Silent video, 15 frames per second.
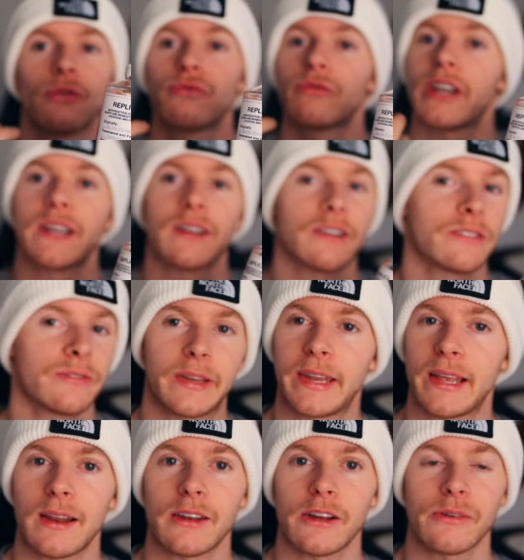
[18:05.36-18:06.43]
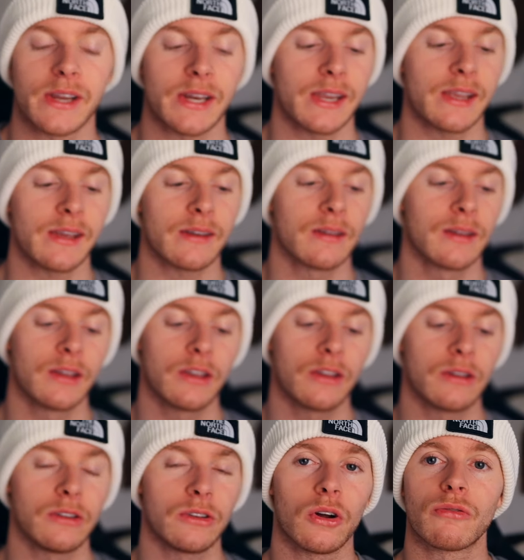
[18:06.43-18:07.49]
a really nice vanilla note in here
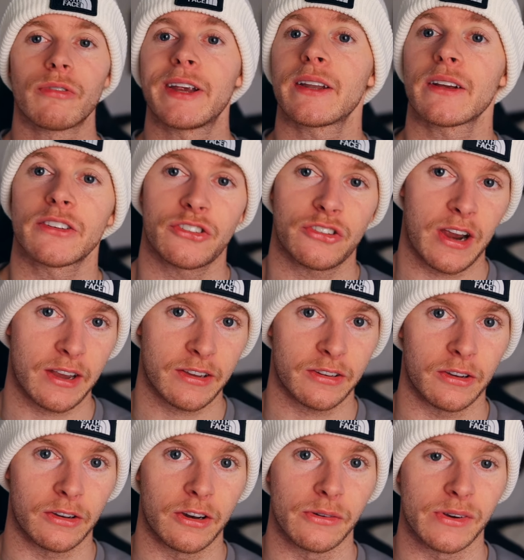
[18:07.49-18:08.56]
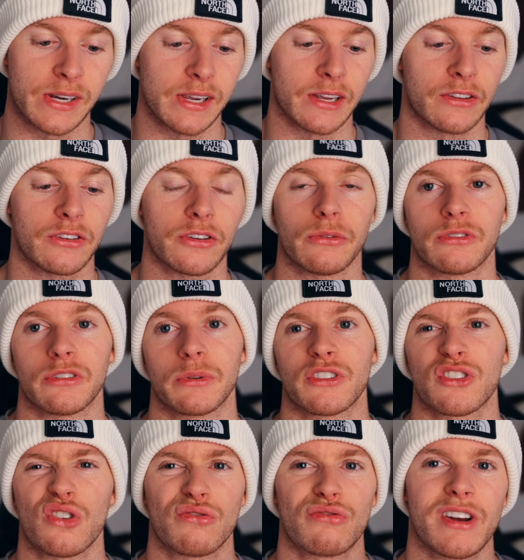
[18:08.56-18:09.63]
You've got a really nice chestnut note in here too, so it's
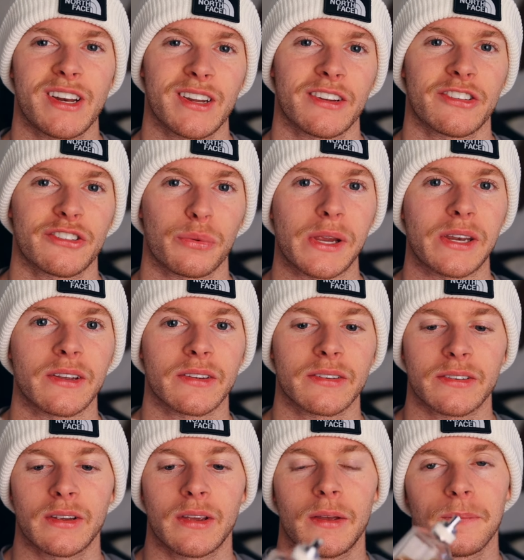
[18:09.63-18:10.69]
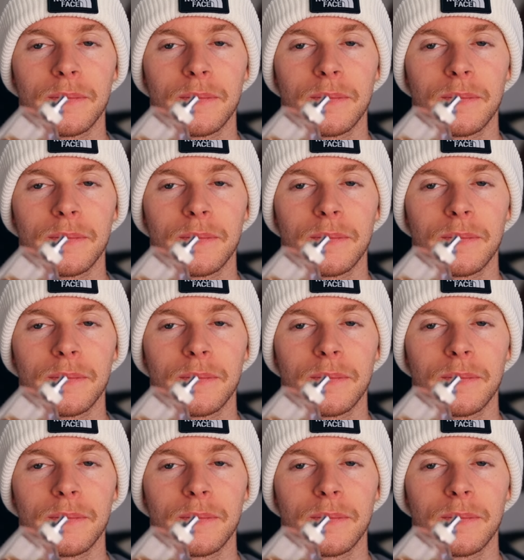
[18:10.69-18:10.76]
got a really nice sweetness,